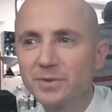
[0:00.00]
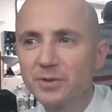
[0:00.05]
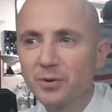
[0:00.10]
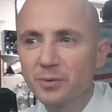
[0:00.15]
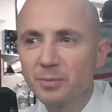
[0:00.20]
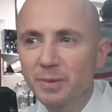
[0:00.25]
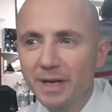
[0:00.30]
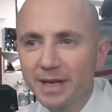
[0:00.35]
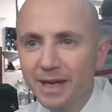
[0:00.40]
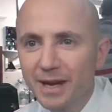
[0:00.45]

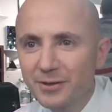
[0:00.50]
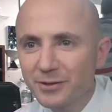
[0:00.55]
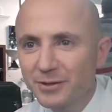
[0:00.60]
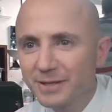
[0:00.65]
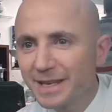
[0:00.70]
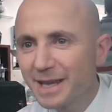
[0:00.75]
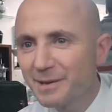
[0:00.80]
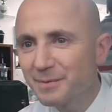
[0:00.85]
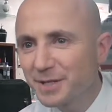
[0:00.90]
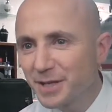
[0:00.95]
So my
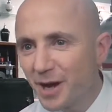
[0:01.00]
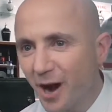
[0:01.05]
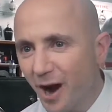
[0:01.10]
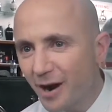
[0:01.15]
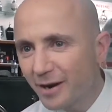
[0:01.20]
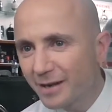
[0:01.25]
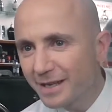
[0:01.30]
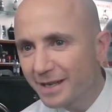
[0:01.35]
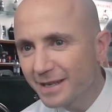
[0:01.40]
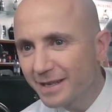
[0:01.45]
character's name is
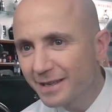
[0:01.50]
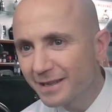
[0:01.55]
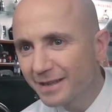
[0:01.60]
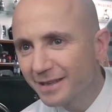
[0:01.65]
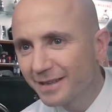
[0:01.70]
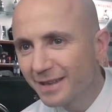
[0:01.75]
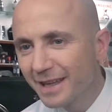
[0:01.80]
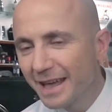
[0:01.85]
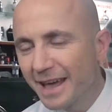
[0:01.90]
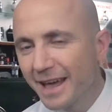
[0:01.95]
Hardy. I
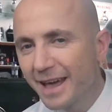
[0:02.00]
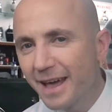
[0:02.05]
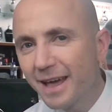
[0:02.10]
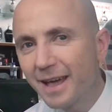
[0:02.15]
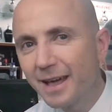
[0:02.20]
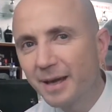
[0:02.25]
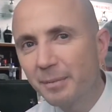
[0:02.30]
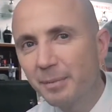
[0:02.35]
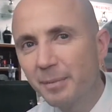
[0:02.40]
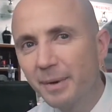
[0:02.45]

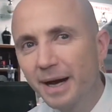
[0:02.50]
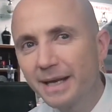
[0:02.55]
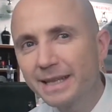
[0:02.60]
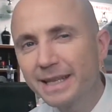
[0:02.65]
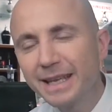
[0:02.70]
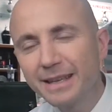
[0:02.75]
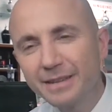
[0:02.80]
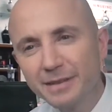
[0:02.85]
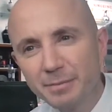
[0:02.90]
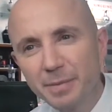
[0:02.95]

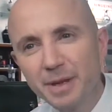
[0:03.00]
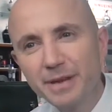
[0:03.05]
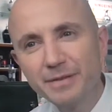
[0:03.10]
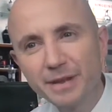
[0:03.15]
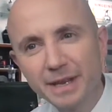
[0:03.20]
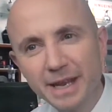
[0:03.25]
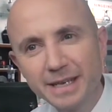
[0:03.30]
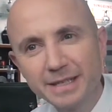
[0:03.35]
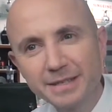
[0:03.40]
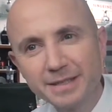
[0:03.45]
think he's a bit of
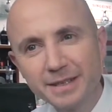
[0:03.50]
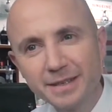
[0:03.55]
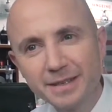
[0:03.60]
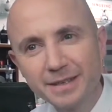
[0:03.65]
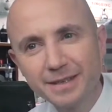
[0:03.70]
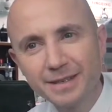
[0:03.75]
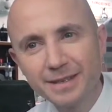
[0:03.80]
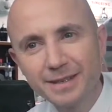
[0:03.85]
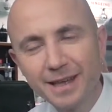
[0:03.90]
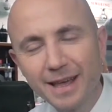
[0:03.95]
an
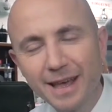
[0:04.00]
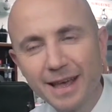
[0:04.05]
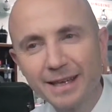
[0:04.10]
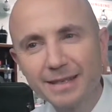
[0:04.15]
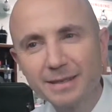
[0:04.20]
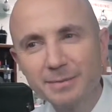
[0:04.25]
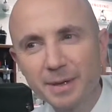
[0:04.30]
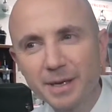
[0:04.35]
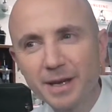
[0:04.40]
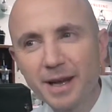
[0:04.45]
innocent.
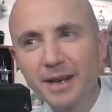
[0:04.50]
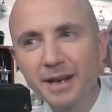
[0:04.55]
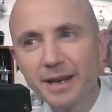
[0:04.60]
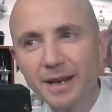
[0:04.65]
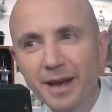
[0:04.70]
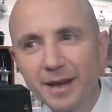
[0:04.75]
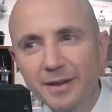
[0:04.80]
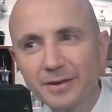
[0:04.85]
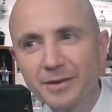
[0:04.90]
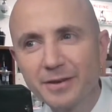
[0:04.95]
He's a bit kind of
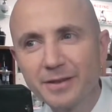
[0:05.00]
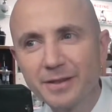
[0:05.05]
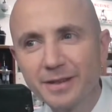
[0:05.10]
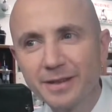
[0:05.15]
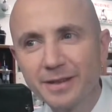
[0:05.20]
lighter